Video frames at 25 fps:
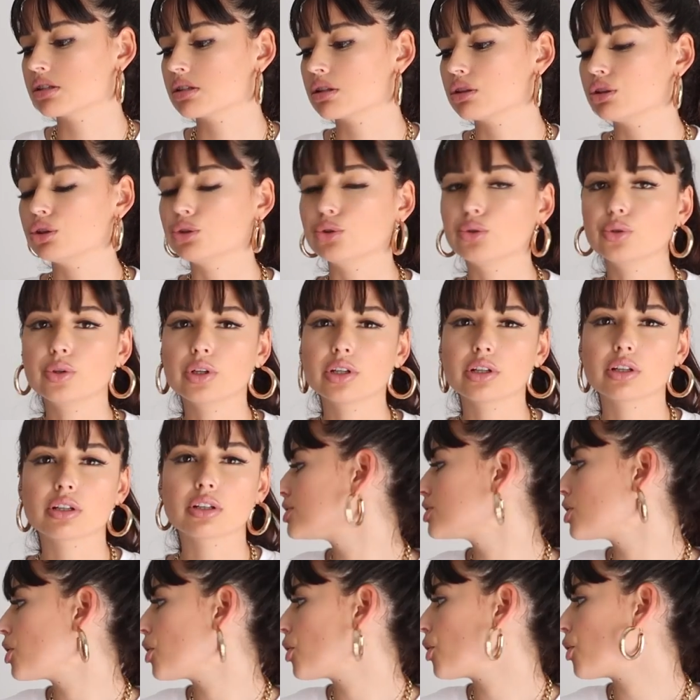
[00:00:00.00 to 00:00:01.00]
look.
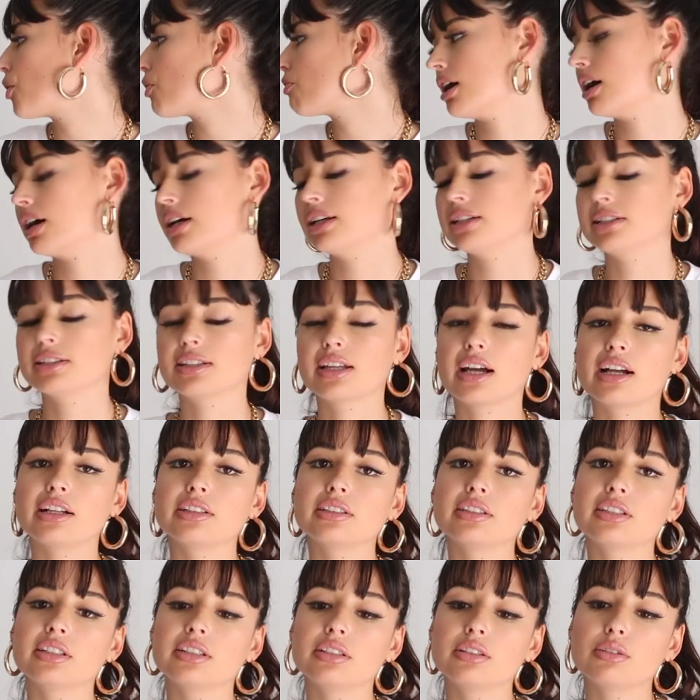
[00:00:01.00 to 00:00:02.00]
So I
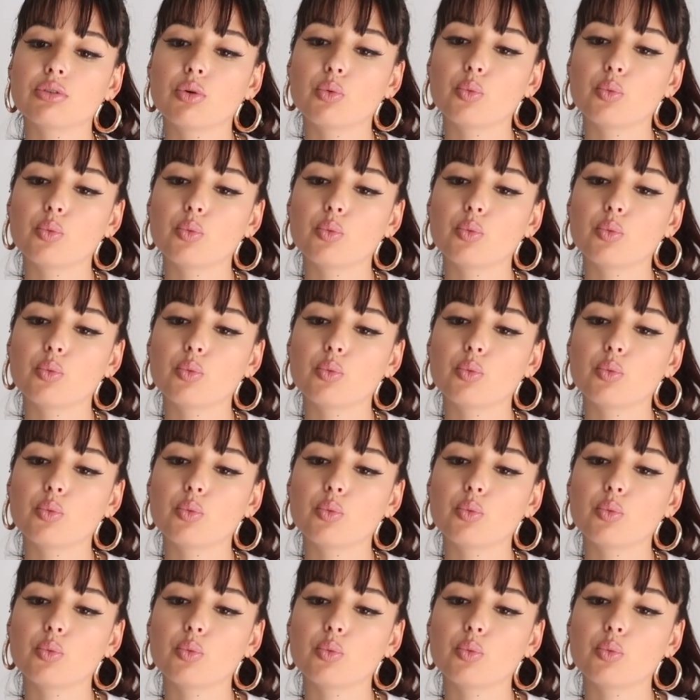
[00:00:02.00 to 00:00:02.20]
styled it